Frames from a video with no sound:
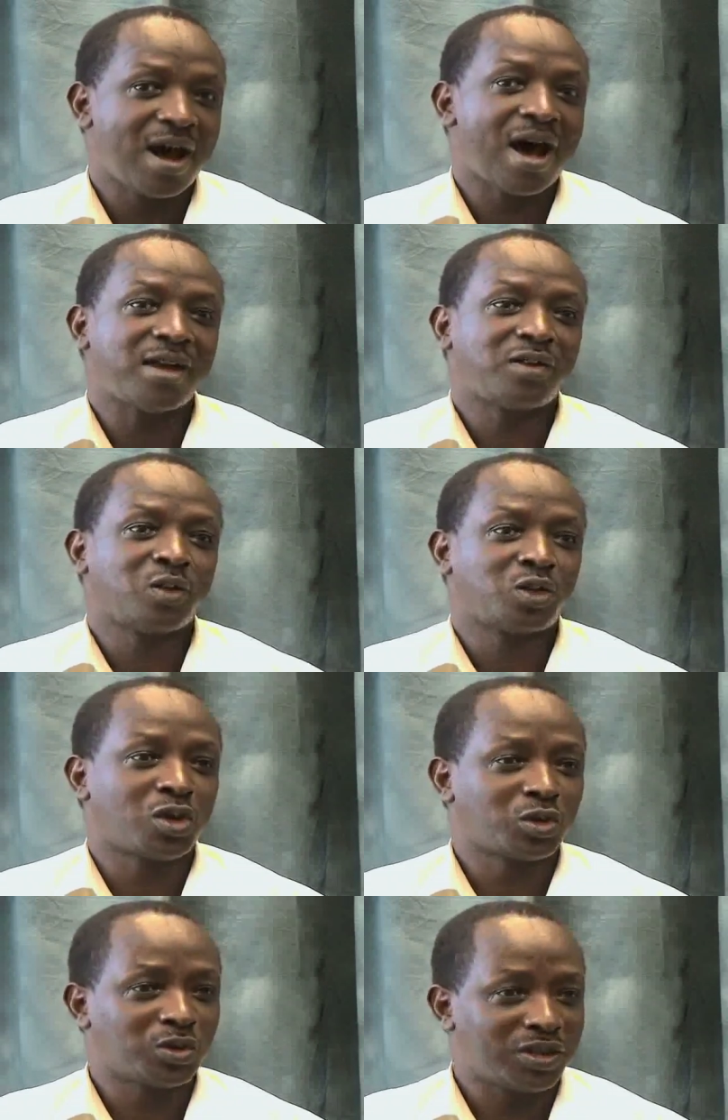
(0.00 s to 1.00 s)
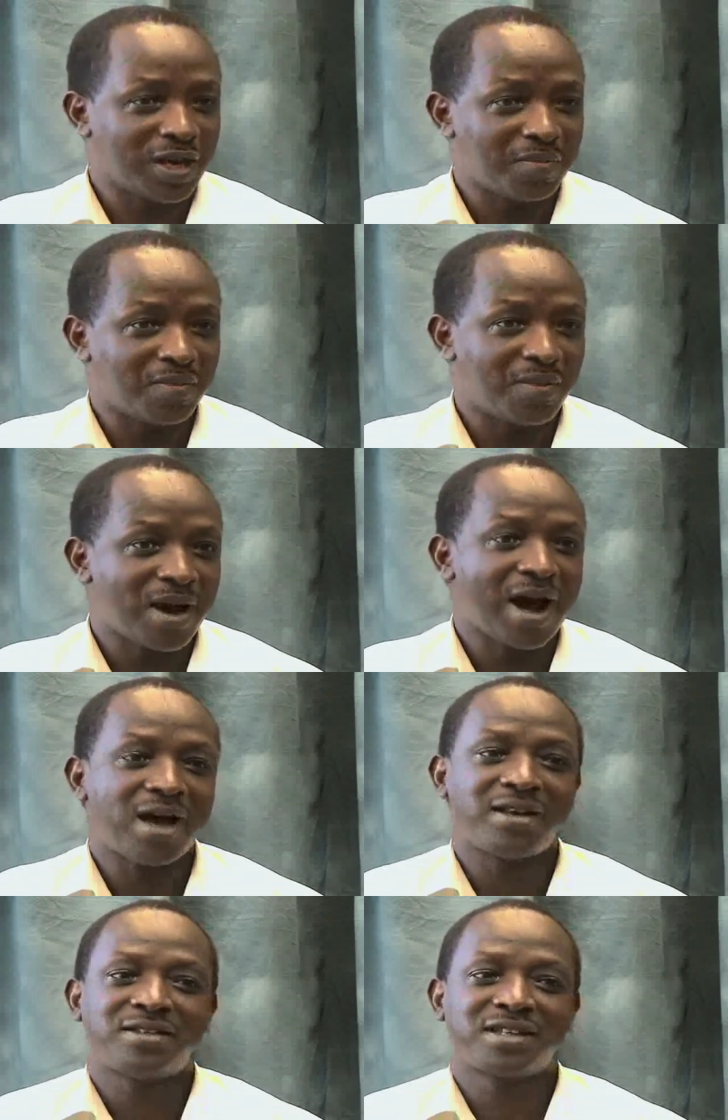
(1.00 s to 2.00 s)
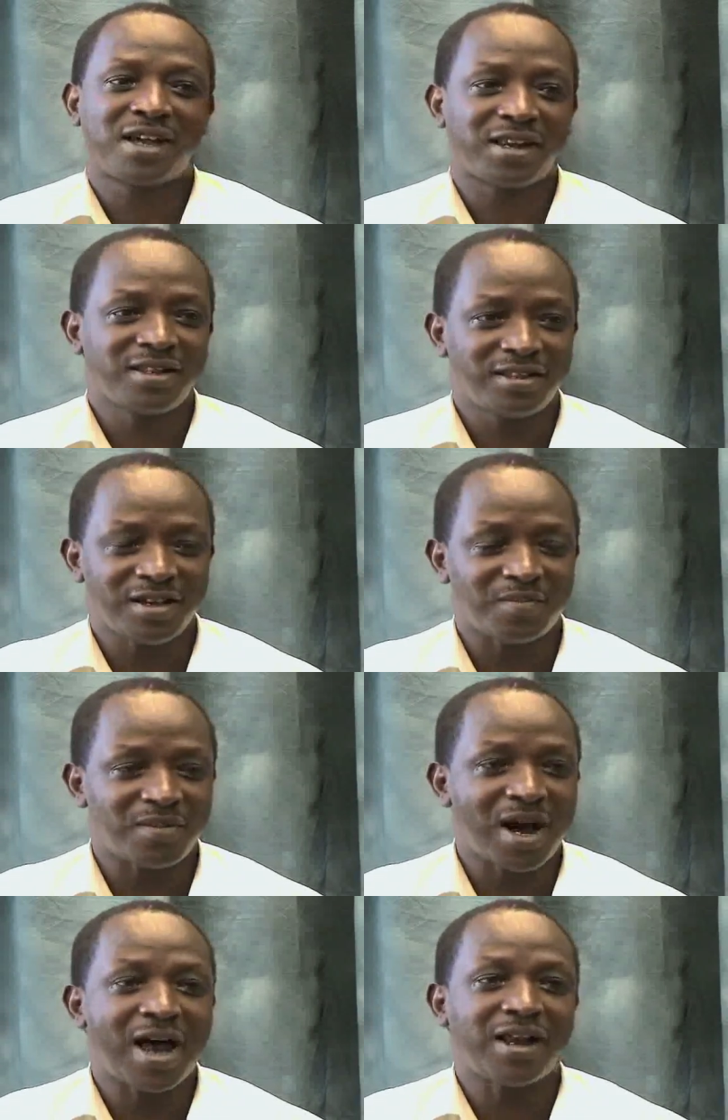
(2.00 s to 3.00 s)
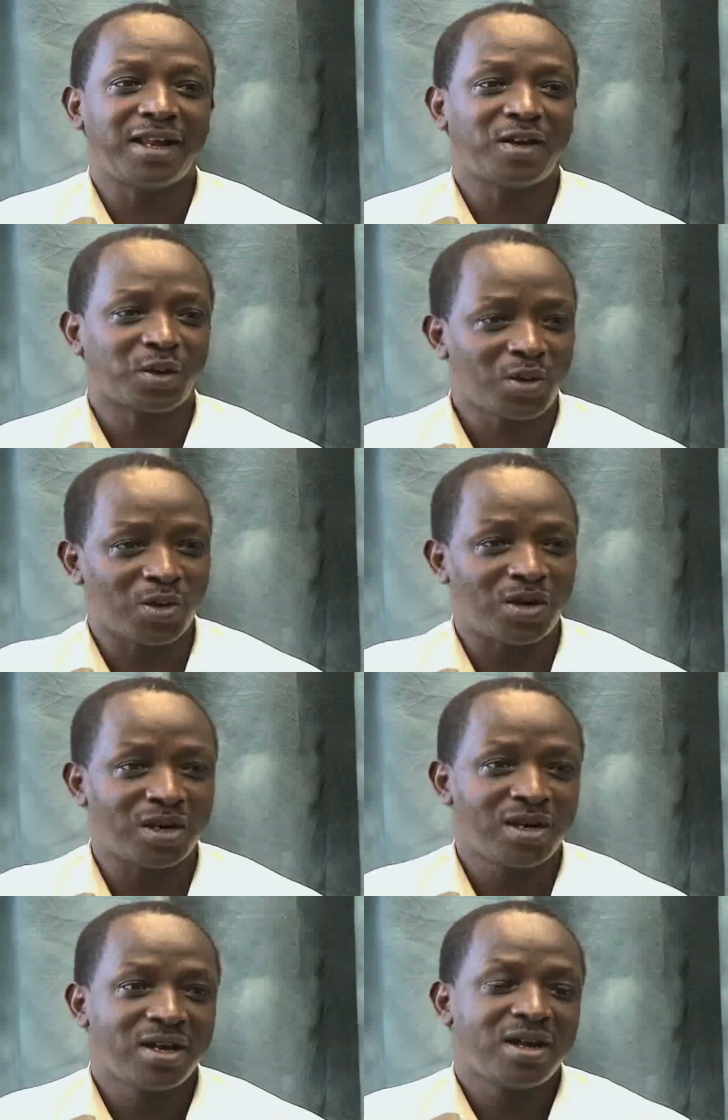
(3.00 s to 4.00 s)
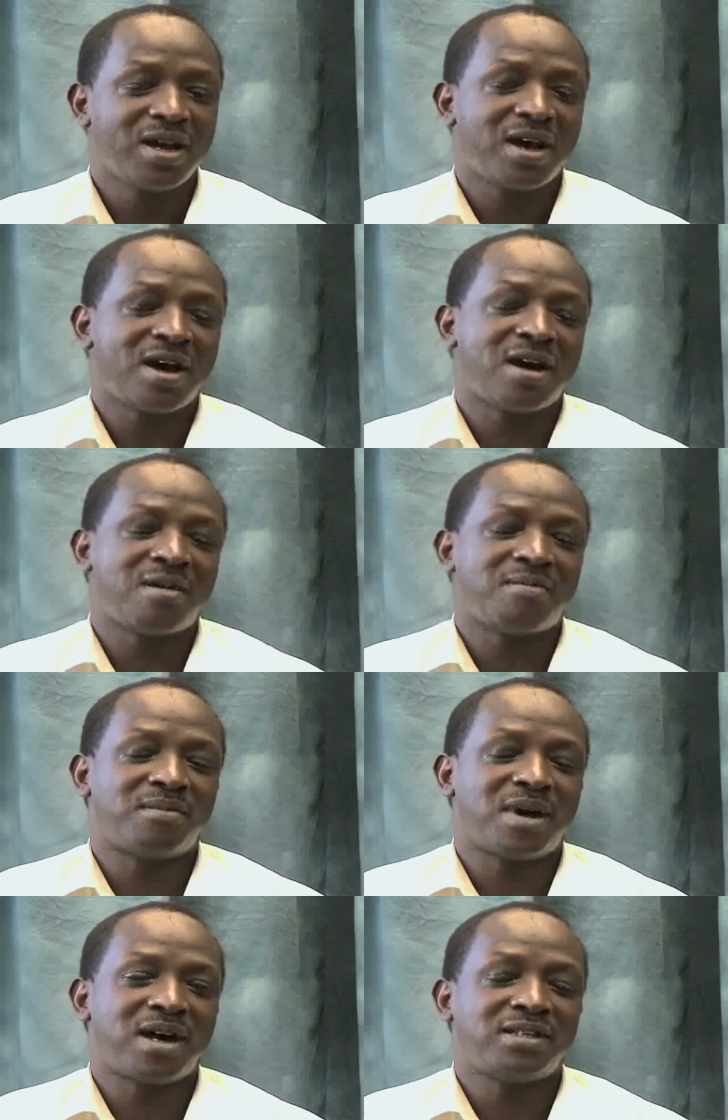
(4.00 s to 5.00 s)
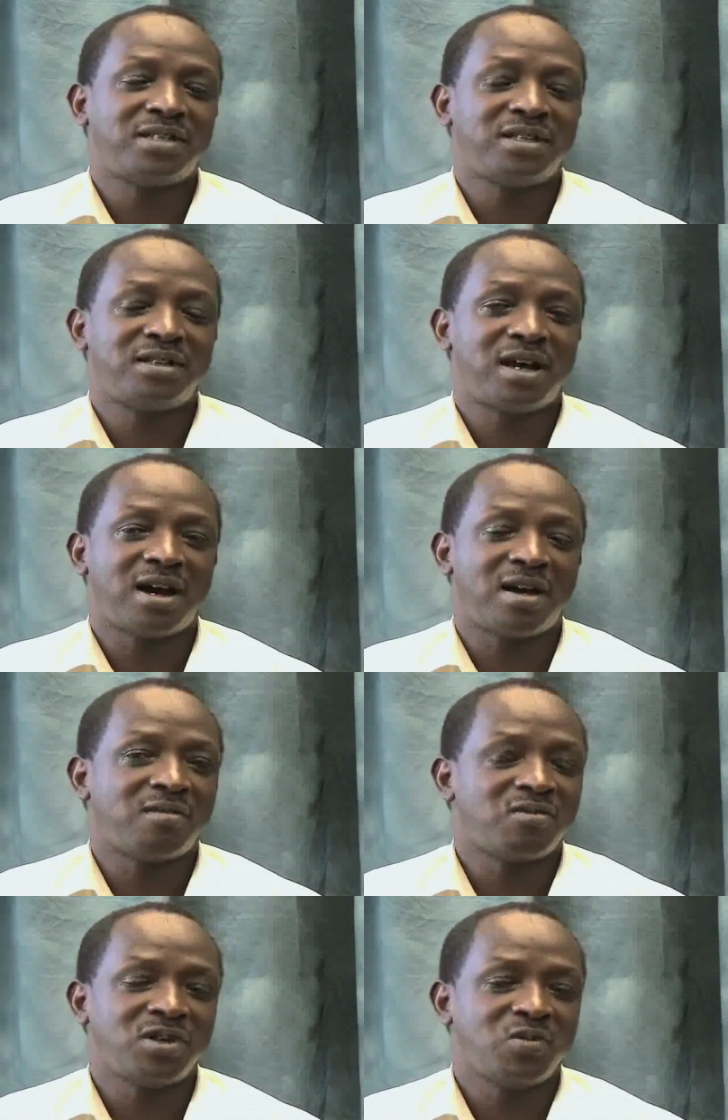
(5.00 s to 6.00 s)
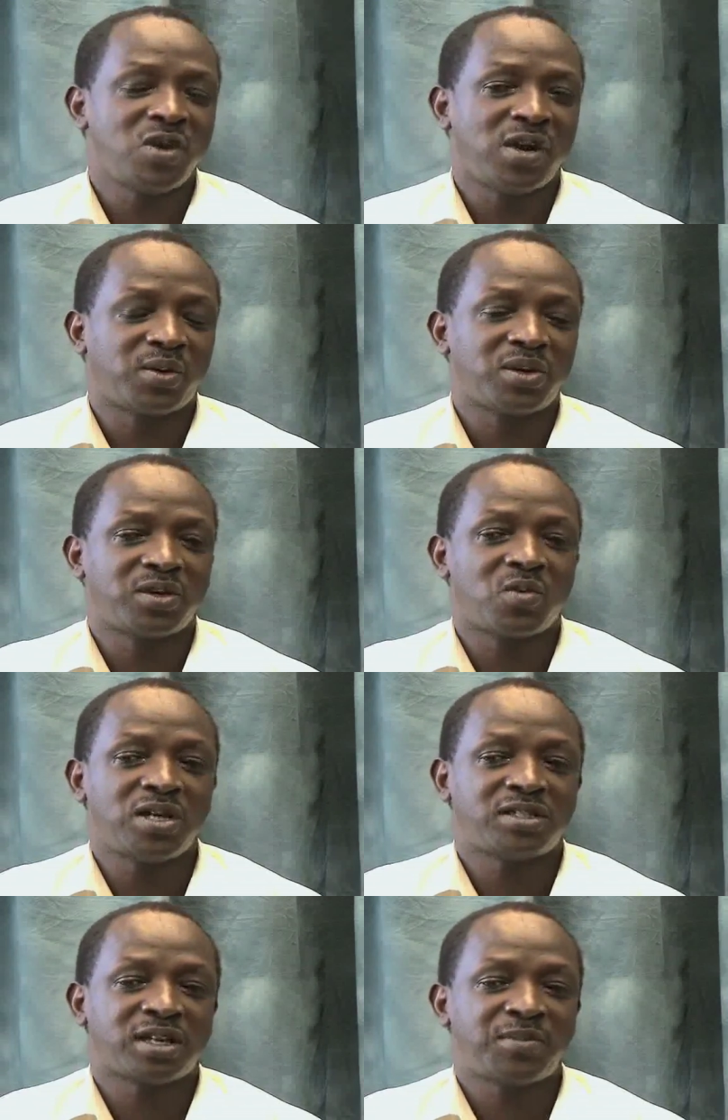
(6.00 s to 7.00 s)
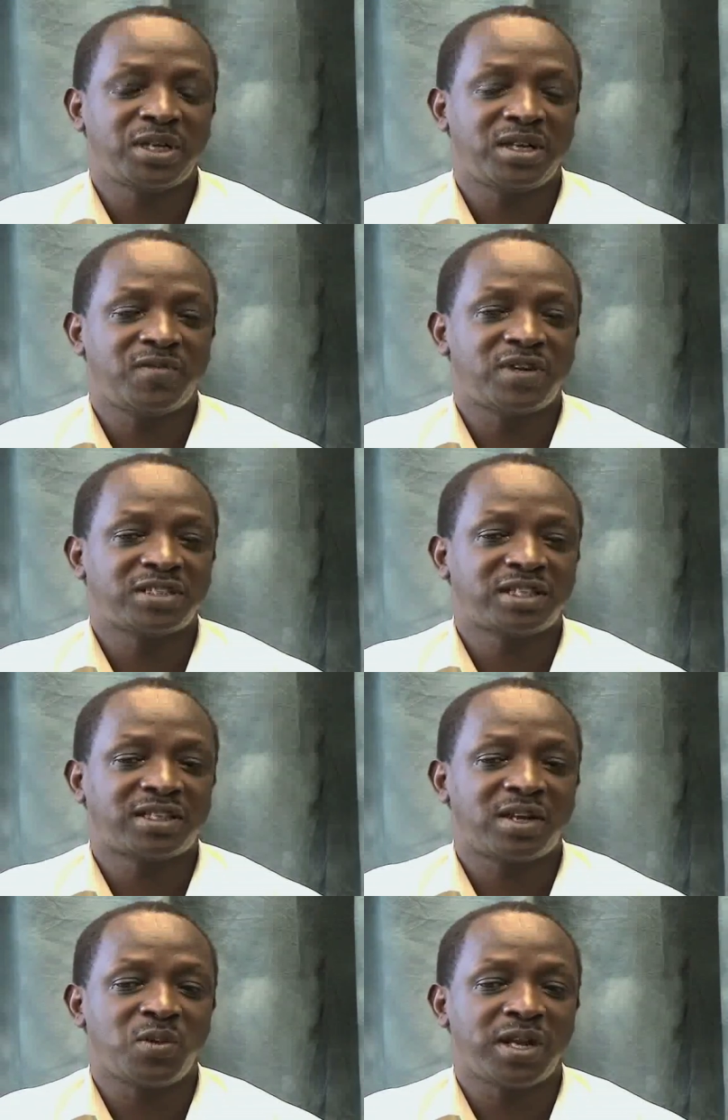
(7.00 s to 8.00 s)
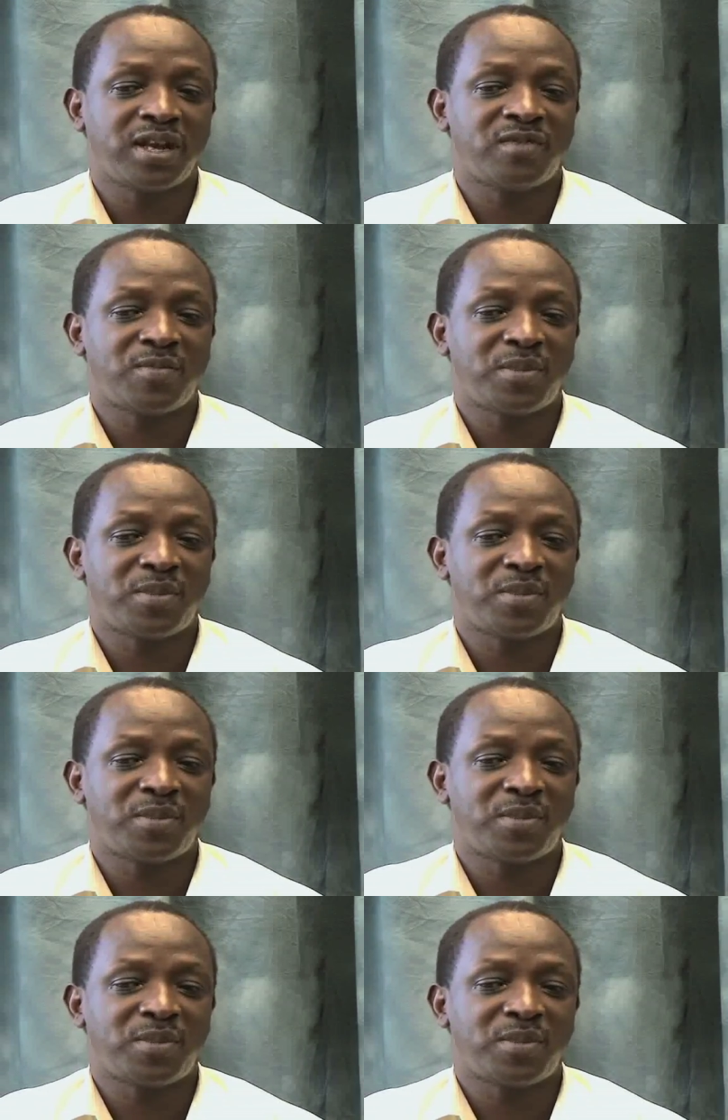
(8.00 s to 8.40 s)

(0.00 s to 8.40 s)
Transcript: and to talk to them, and screen them, and enroll, um, until the, we, we enrolled quite rapidly, faster than we had ever